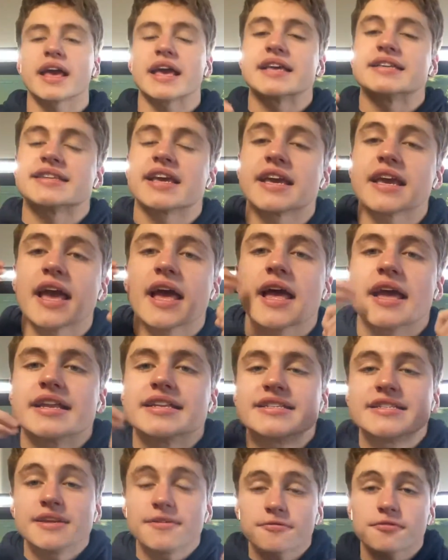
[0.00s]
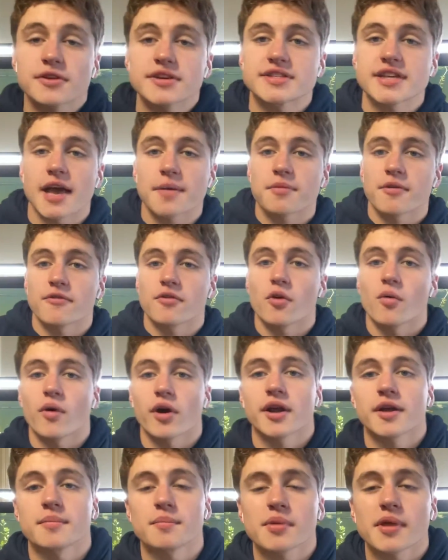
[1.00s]
is a different type of
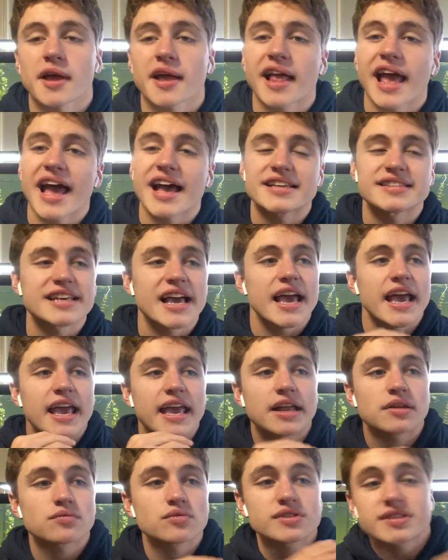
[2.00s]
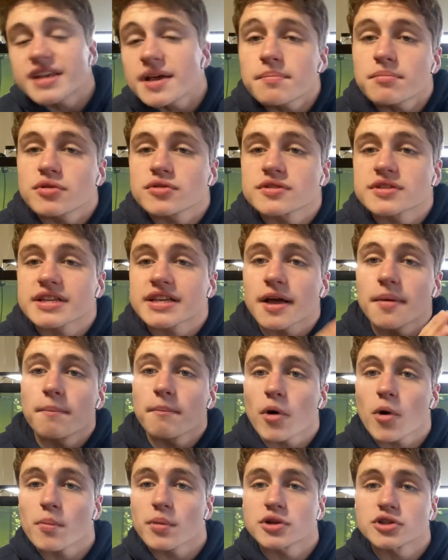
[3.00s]
aquarium plant as it resembles
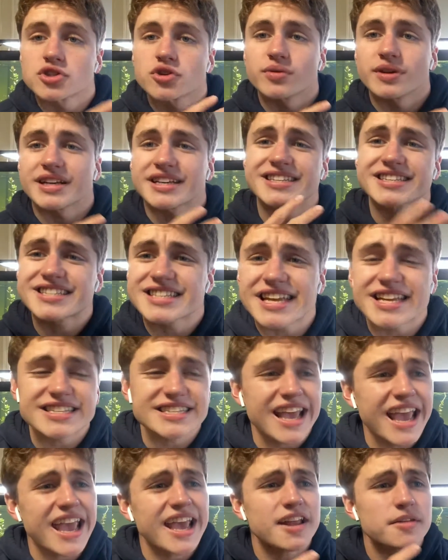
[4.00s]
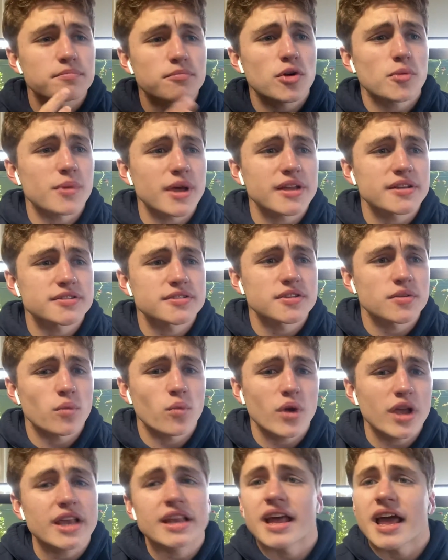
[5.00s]
Kabomba to an extent and mermaid's
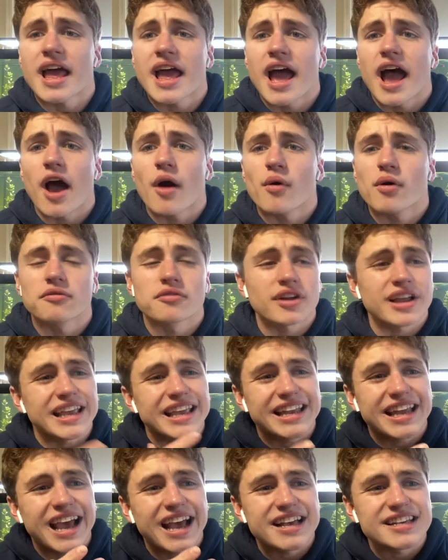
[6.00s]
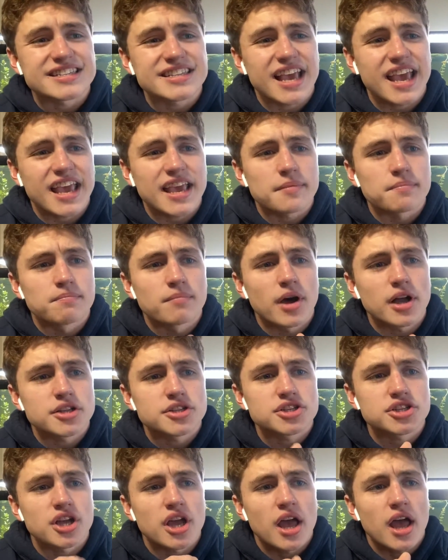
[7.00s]
weed. However, it has a
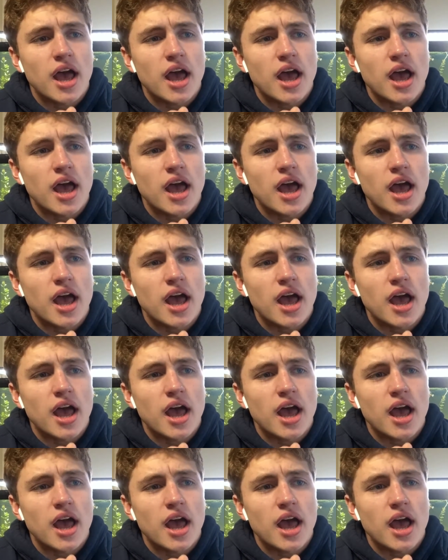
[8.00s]
much